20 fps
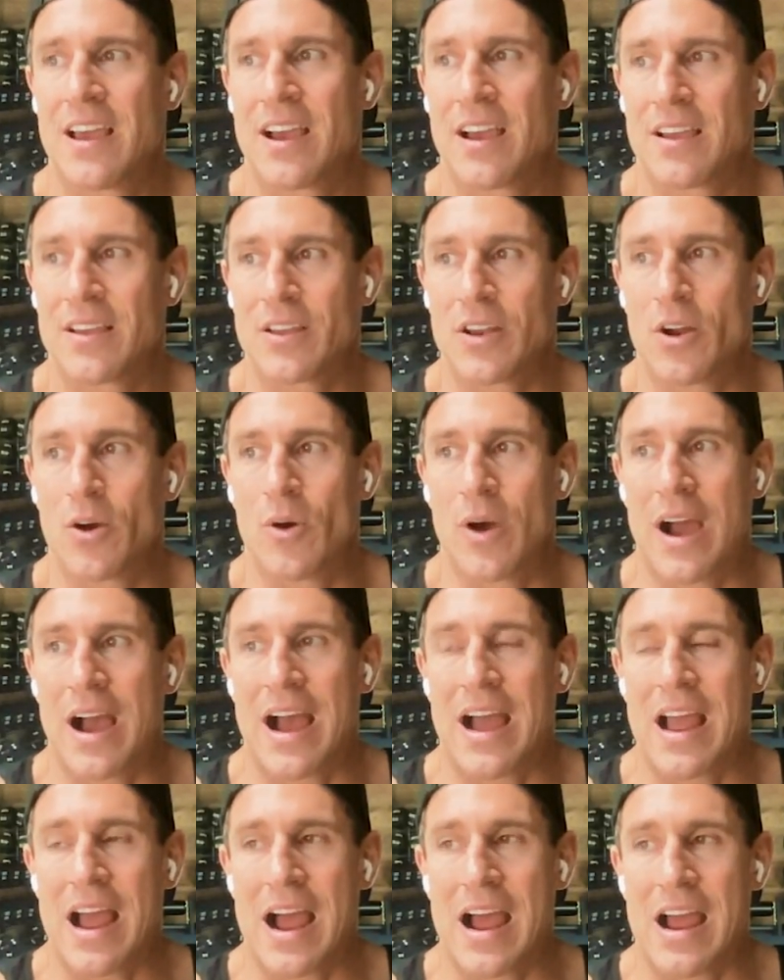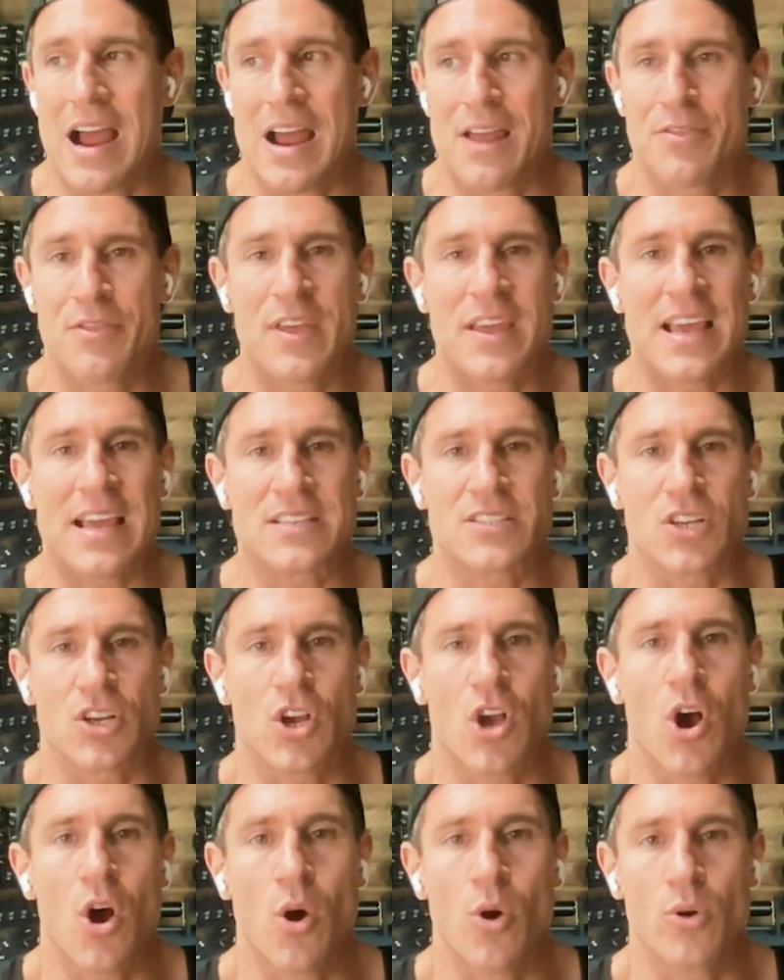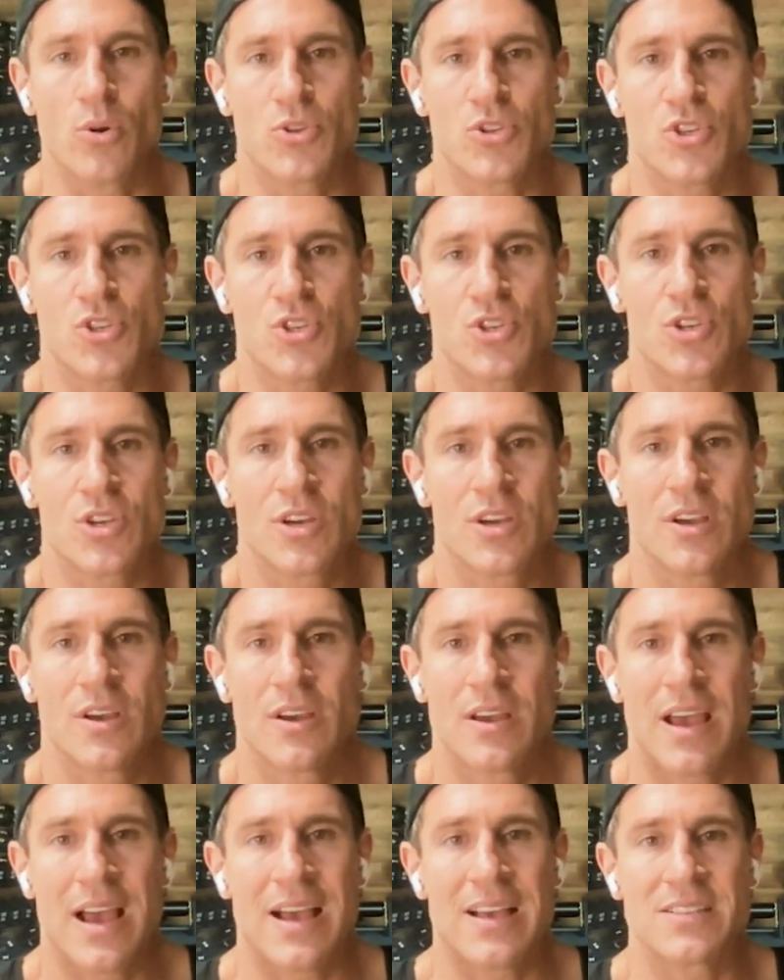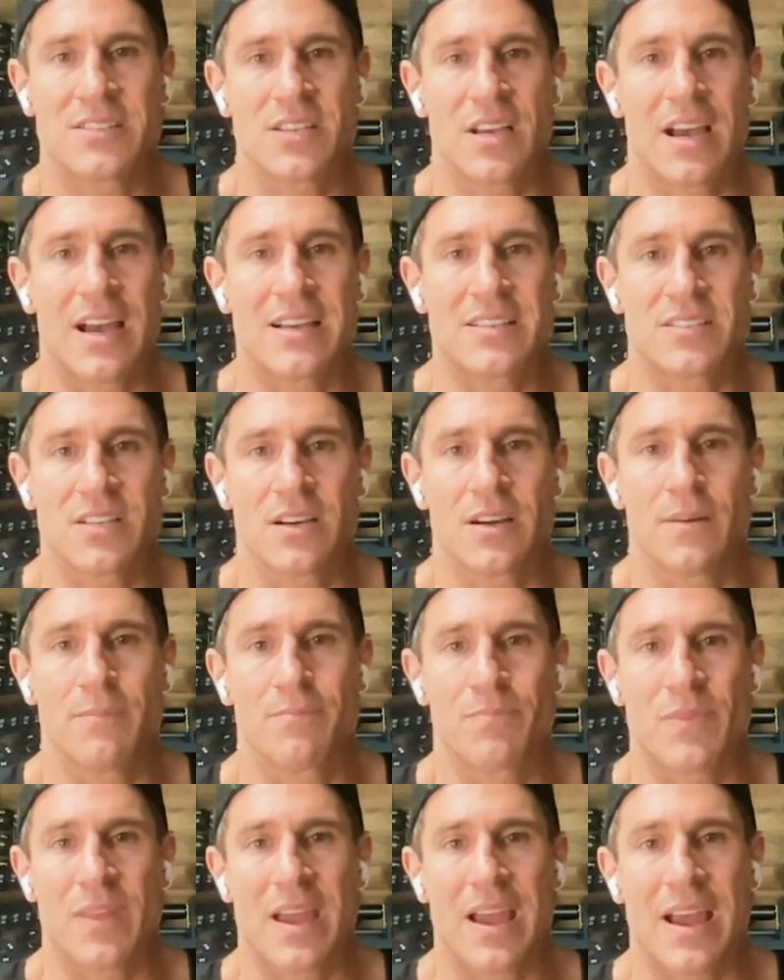You know, I think as a coach, as a